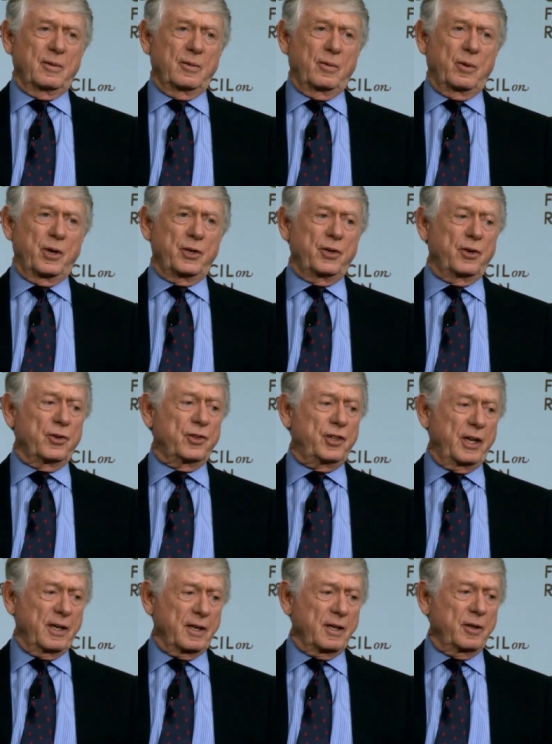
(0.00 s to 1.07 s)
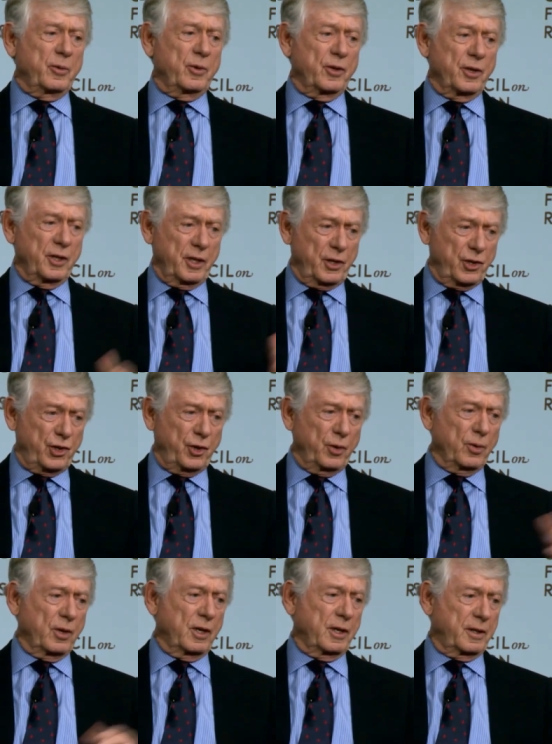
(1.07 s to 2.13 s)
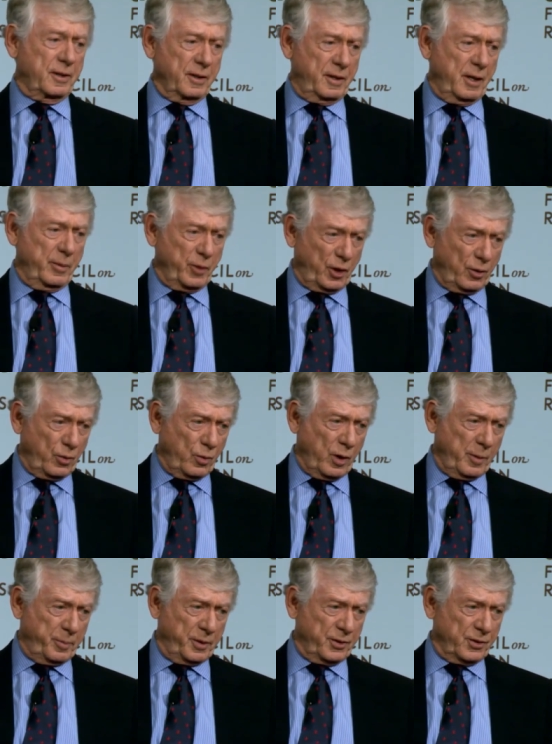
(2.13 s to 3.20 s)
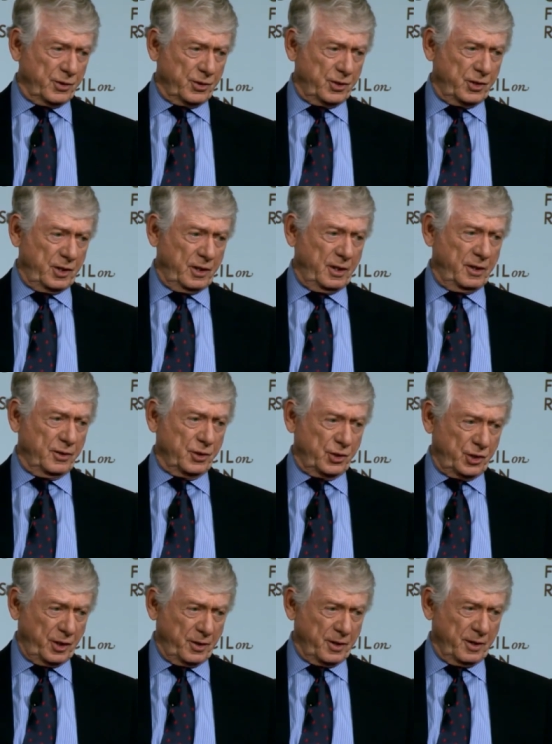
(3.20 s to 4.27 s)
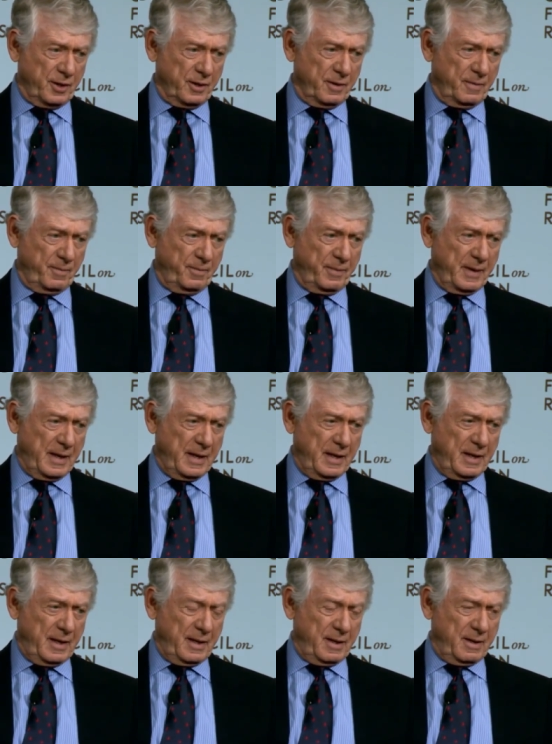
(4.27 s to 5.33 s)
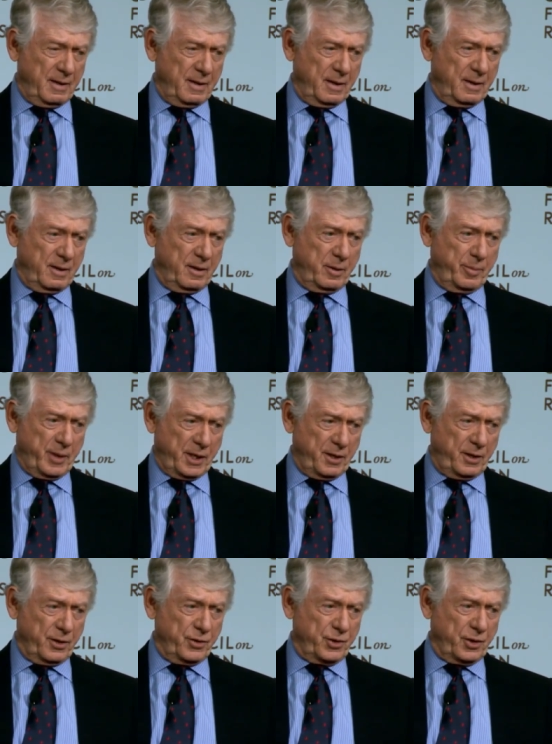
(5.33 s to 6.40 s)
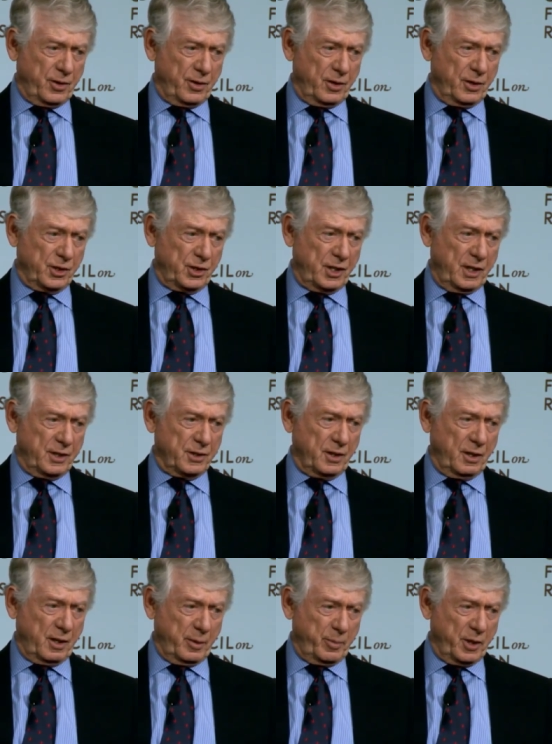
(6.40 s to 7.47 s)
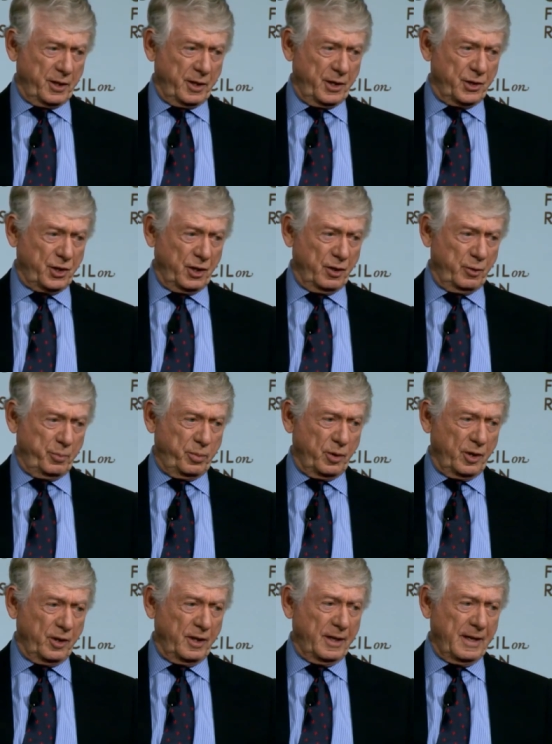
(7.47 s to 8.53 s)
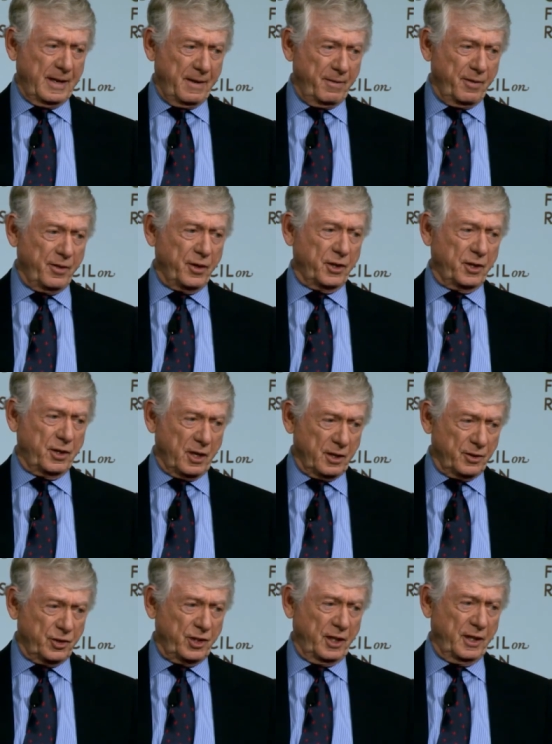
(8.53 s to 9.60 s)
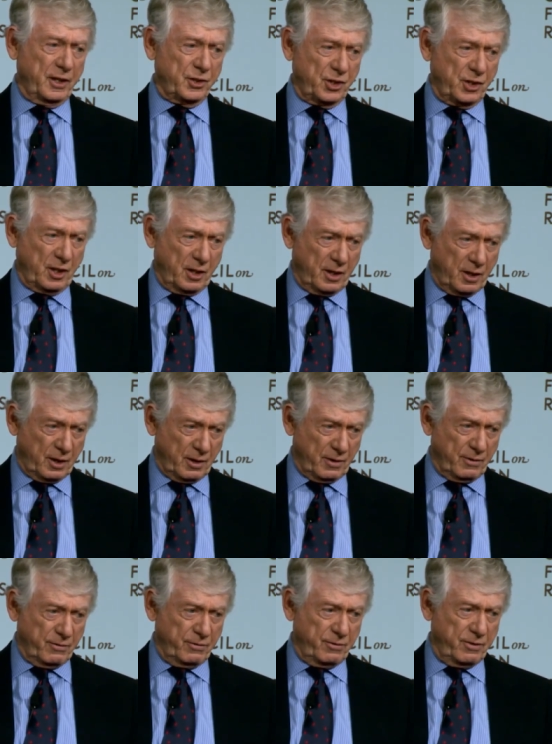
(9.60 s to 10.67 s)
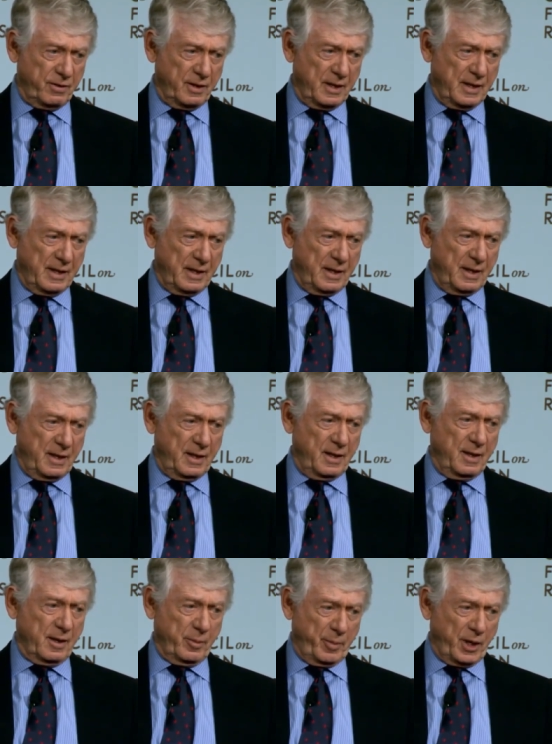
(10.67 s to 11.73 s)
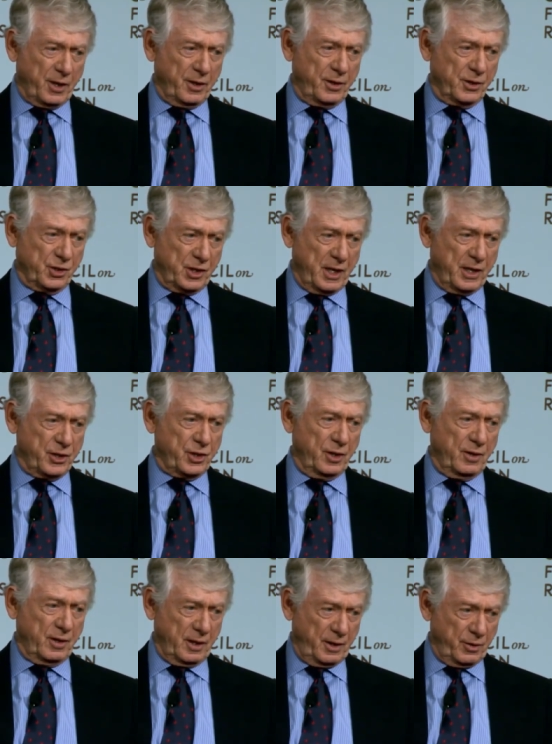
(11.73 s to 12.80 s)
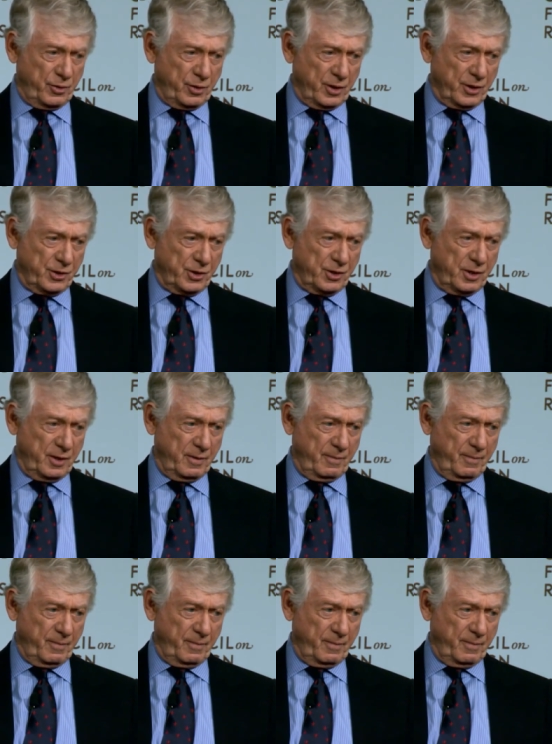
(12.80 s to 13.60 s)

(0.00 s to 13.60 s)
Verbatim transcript: when you're dealing with an issue like the chemical weapons in Syria, that an American journalist has an obligation to put it in the context of America's national interest.